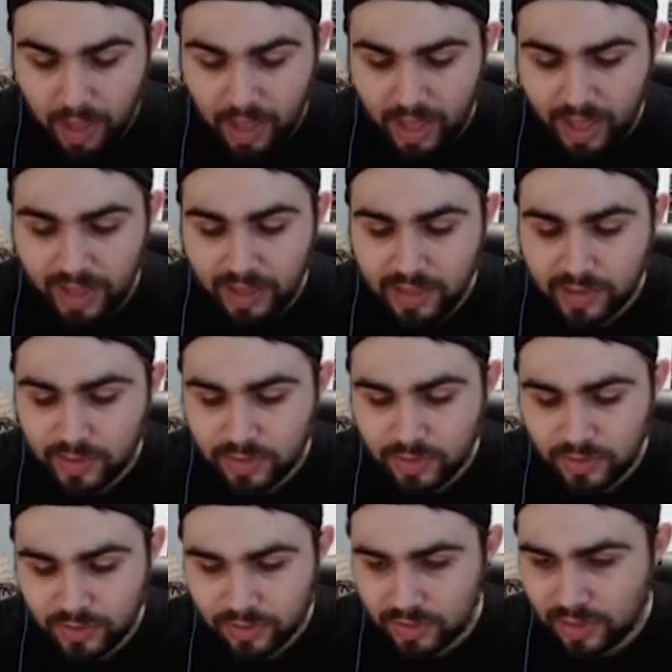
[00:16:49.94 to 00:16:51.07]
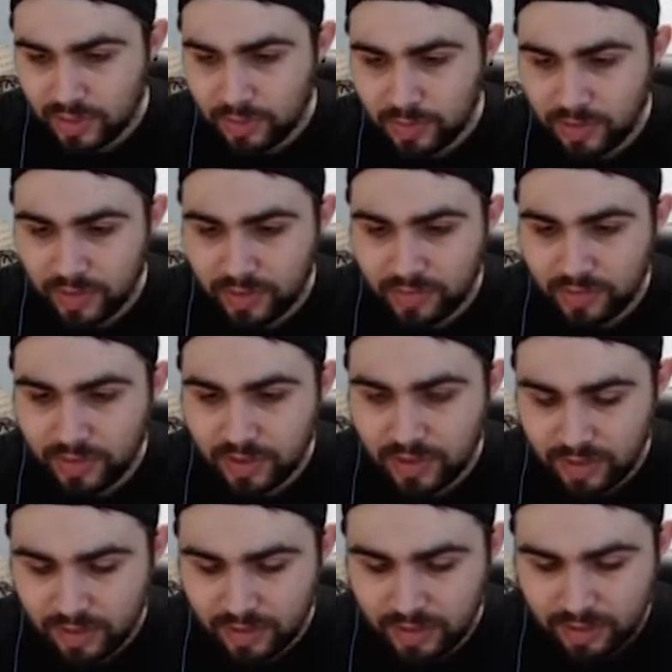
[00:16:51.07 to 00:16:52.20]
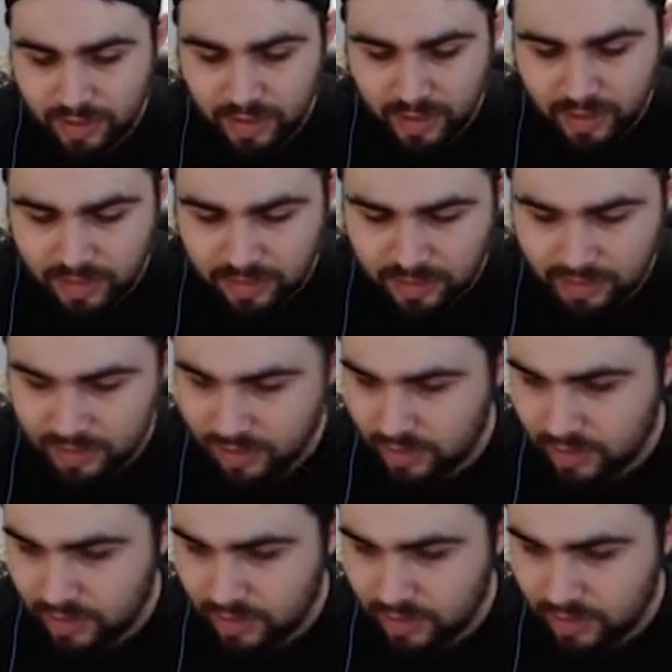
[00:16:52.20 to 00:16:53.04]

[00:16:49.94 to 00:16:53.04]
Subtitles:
Cyber Dragon Infinity. Nice.